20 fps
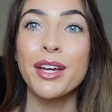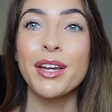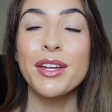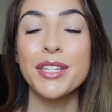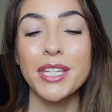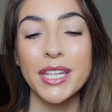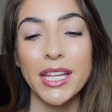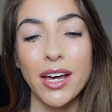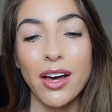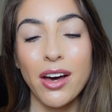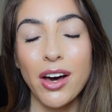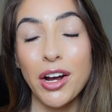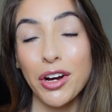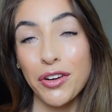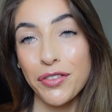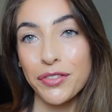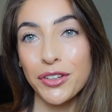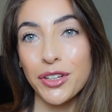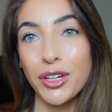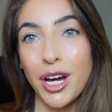So there are
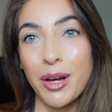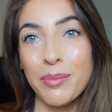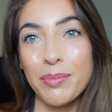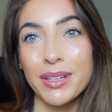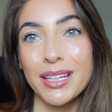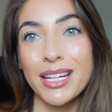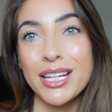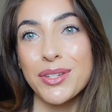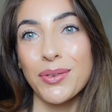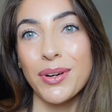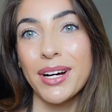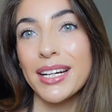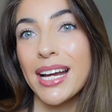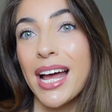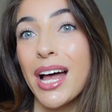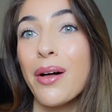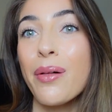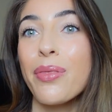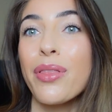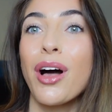a few companies right
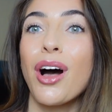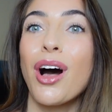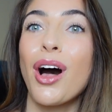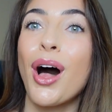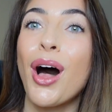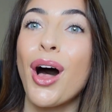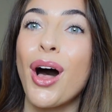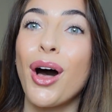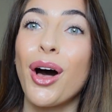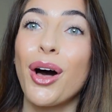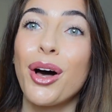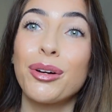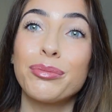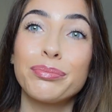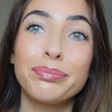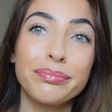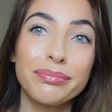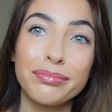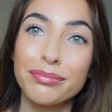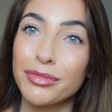now that
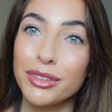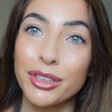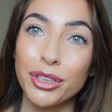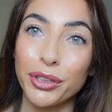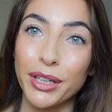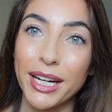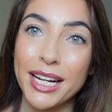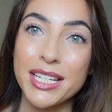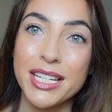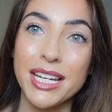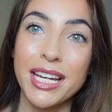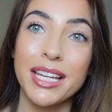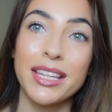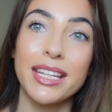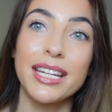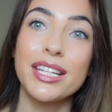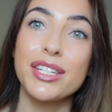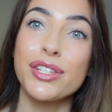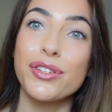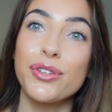are creating
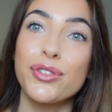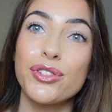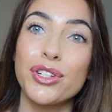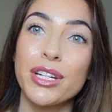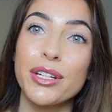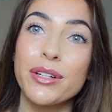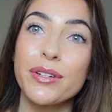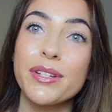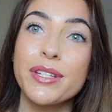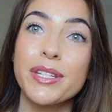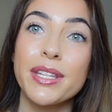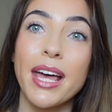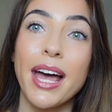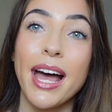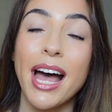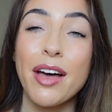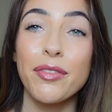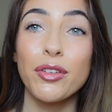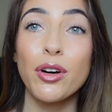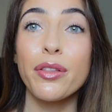these new shields that
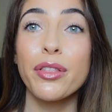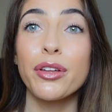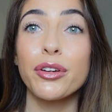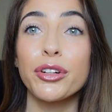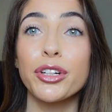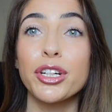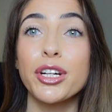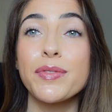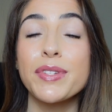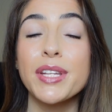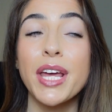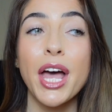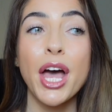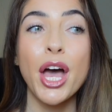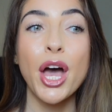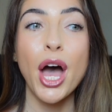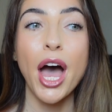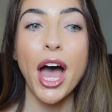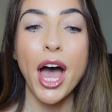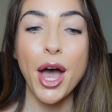have got the grooves,
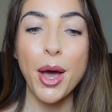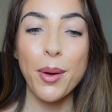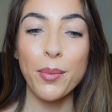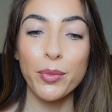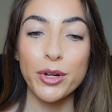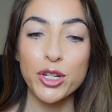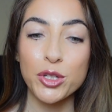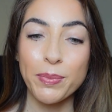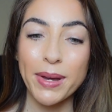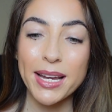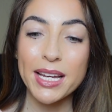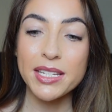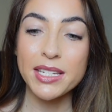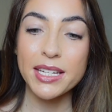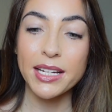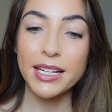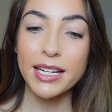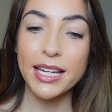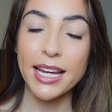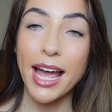which
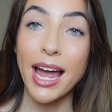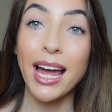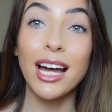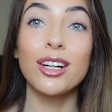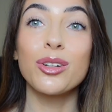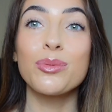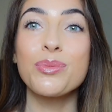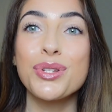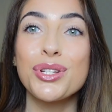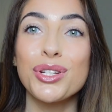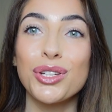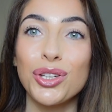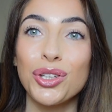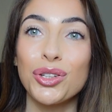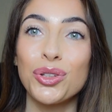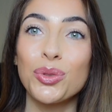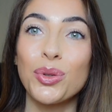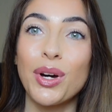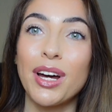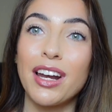basically helps
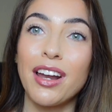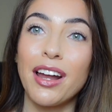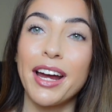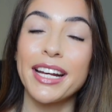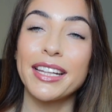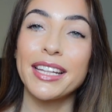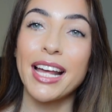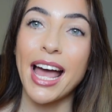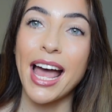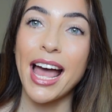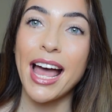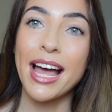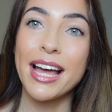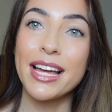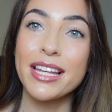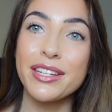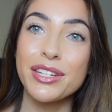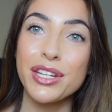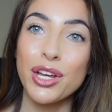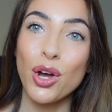you align the
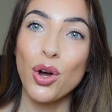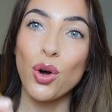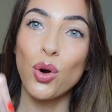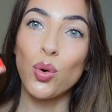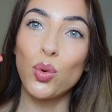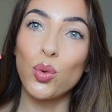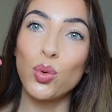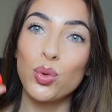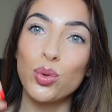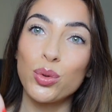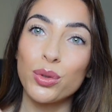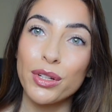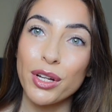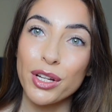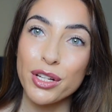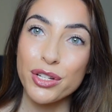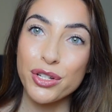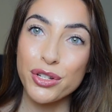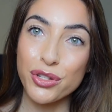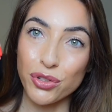hairs all
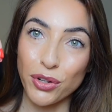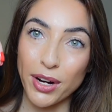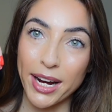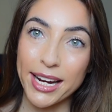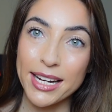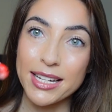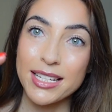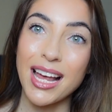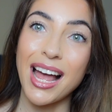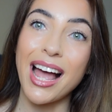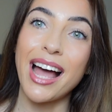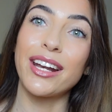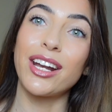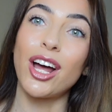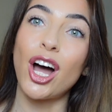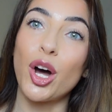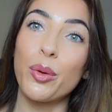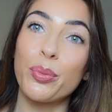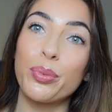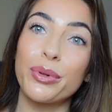straight and
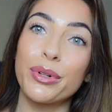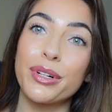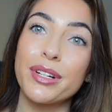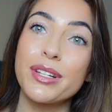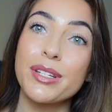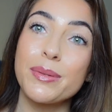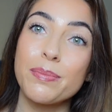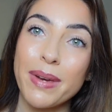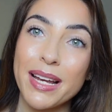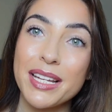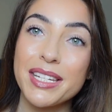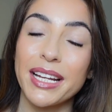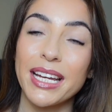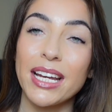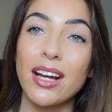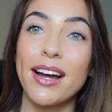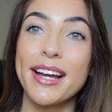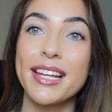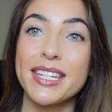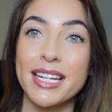upwards,
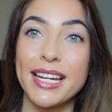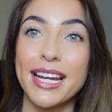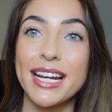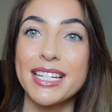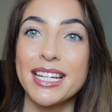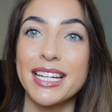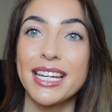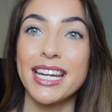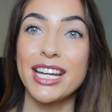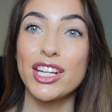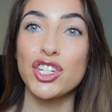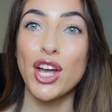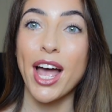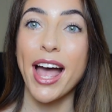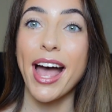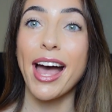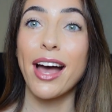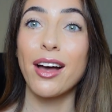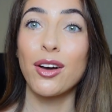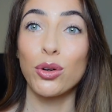basically isolating each
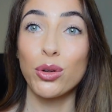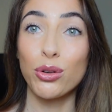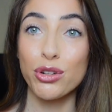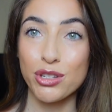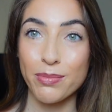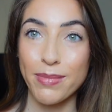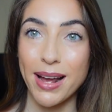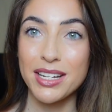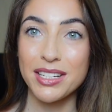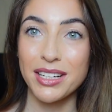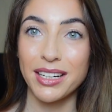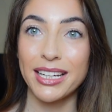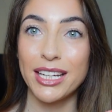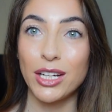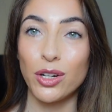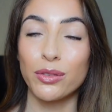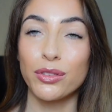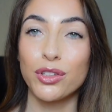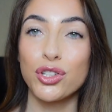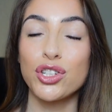hair
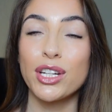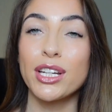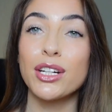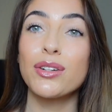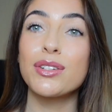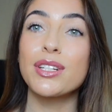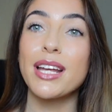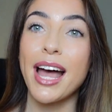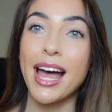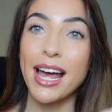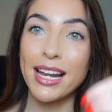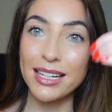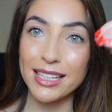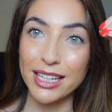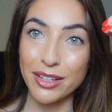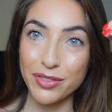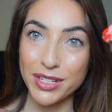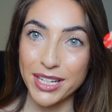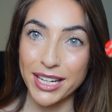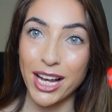automatically on the shield and
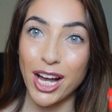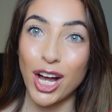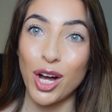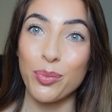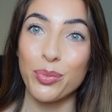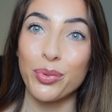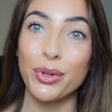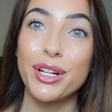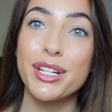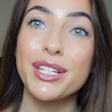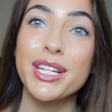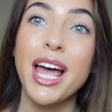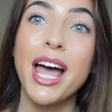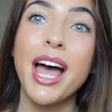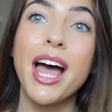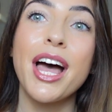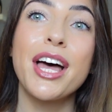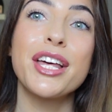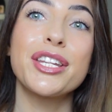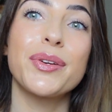lifting it upwards.
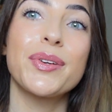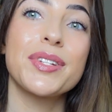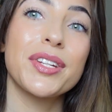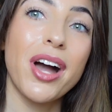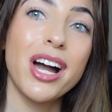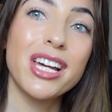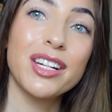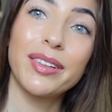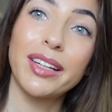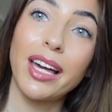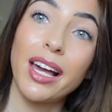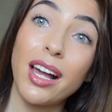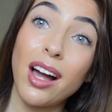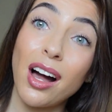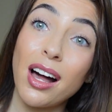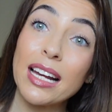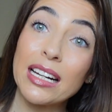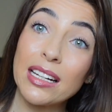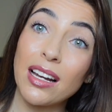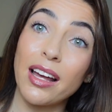So it's kind of like a
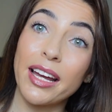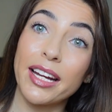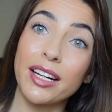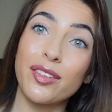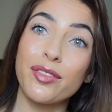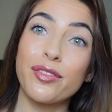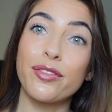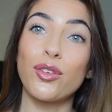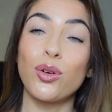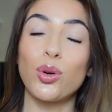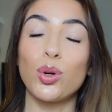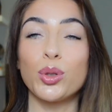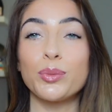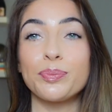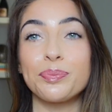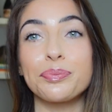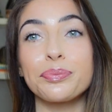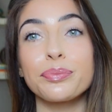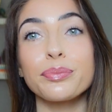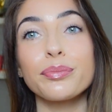guideline for
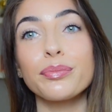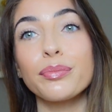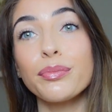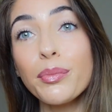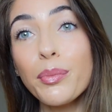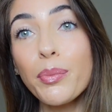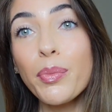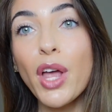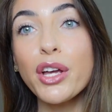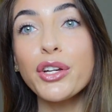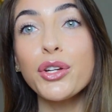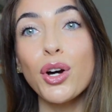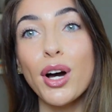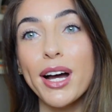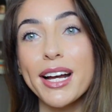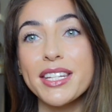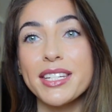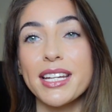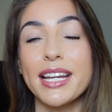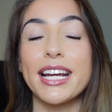your
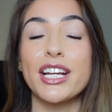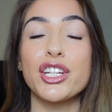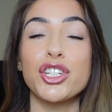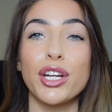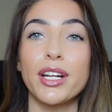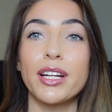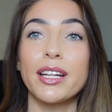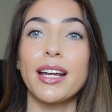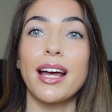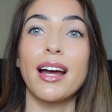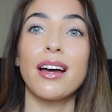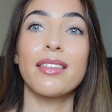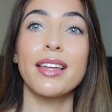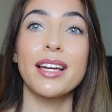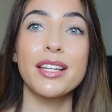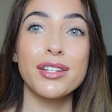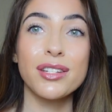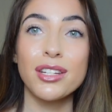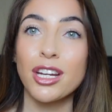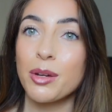isolation. Now
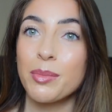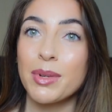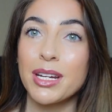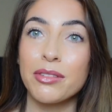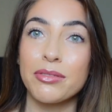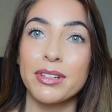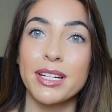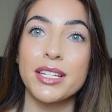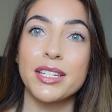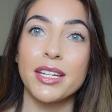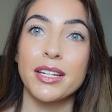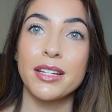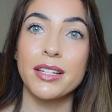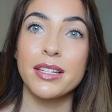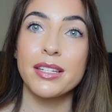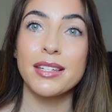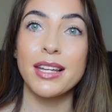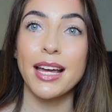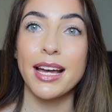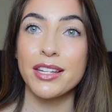there's so many
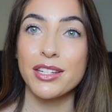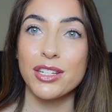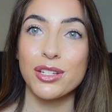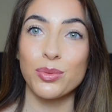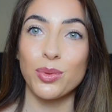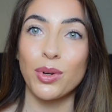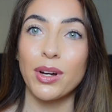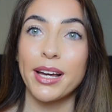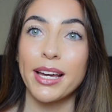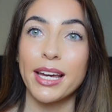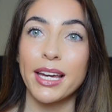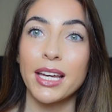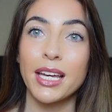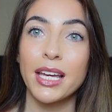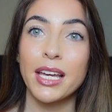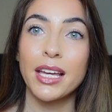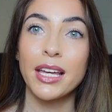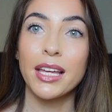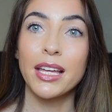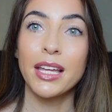reasons as to why
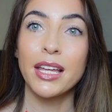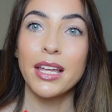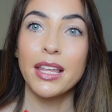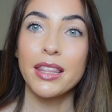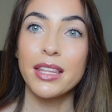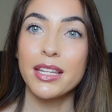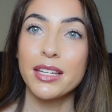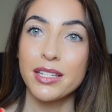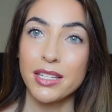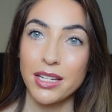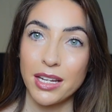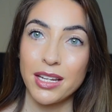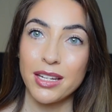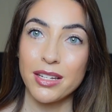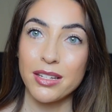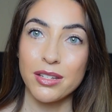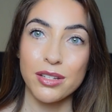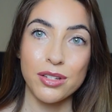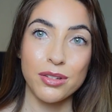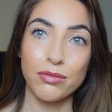this
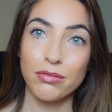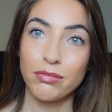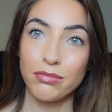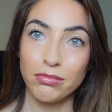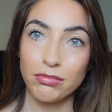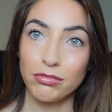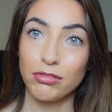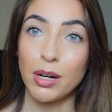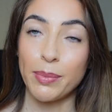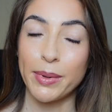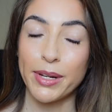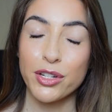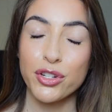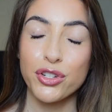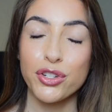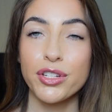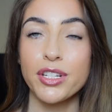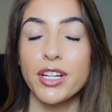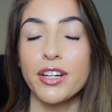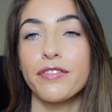is
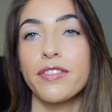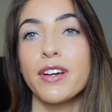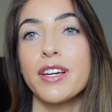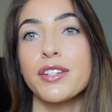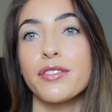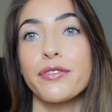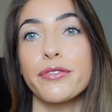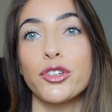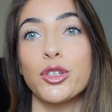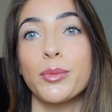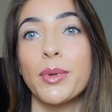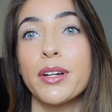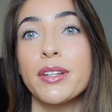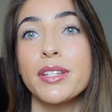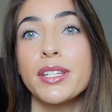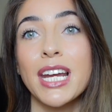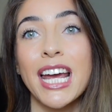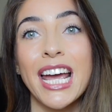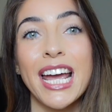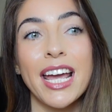rubbish. So first and
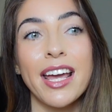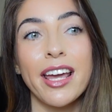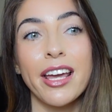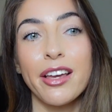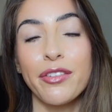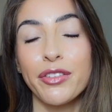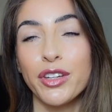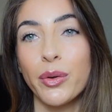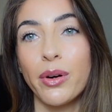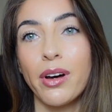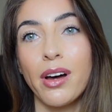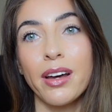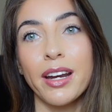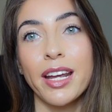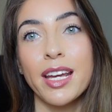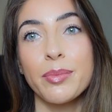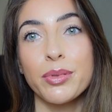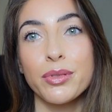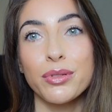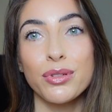foremost, if you are
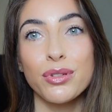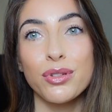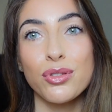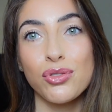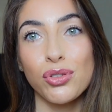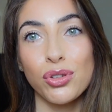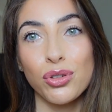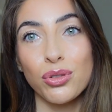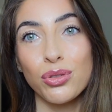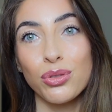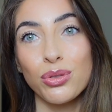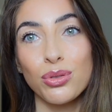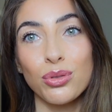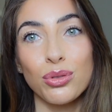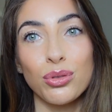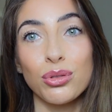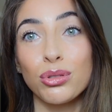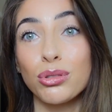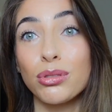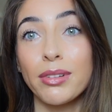unable to
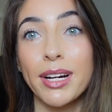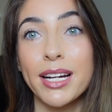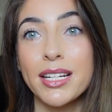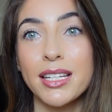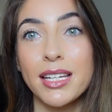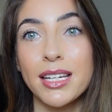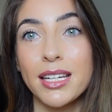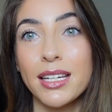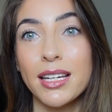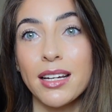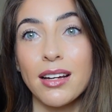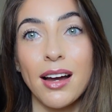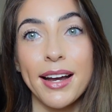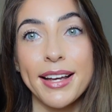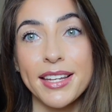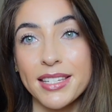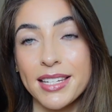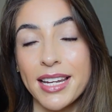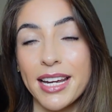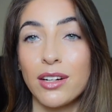already
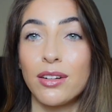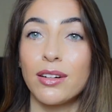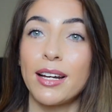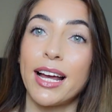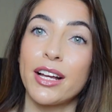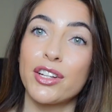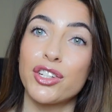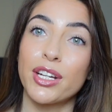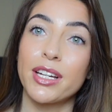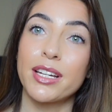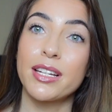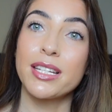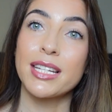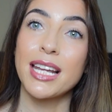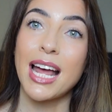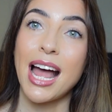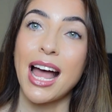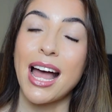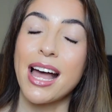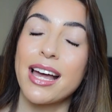isolate your
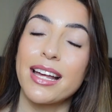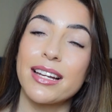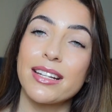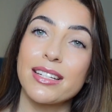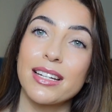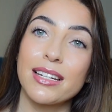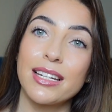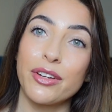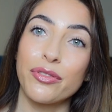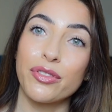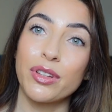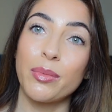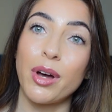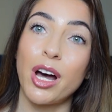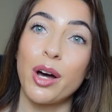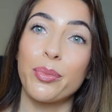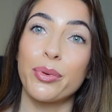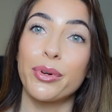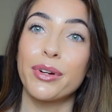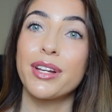lashes and lift them
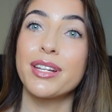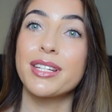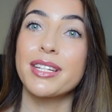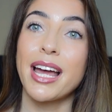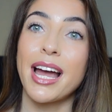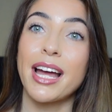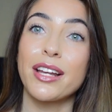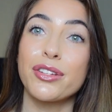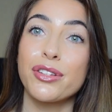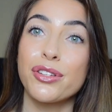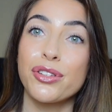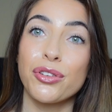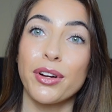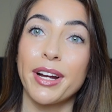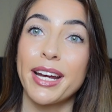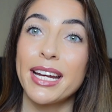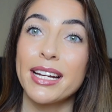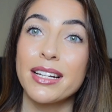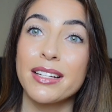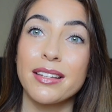upwards and
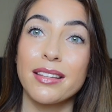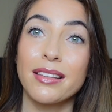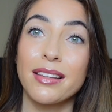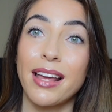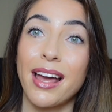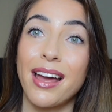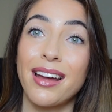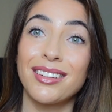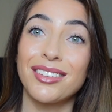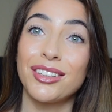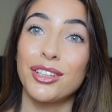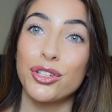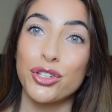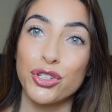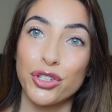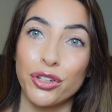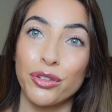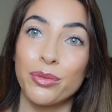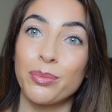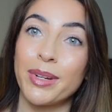straight, then you
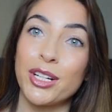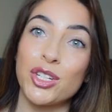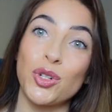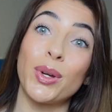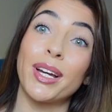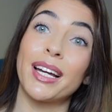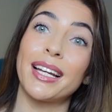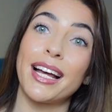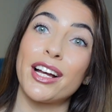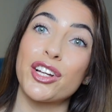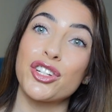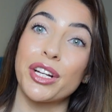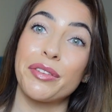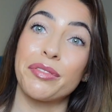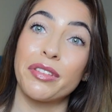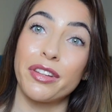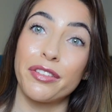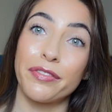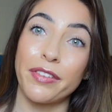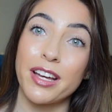shouldn't be doing a lash
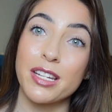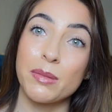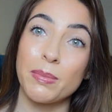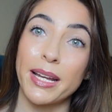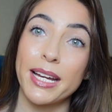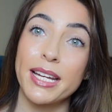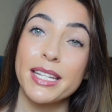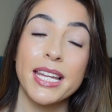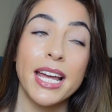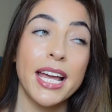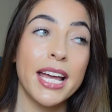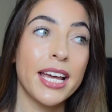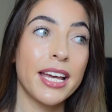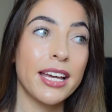lift in the first place.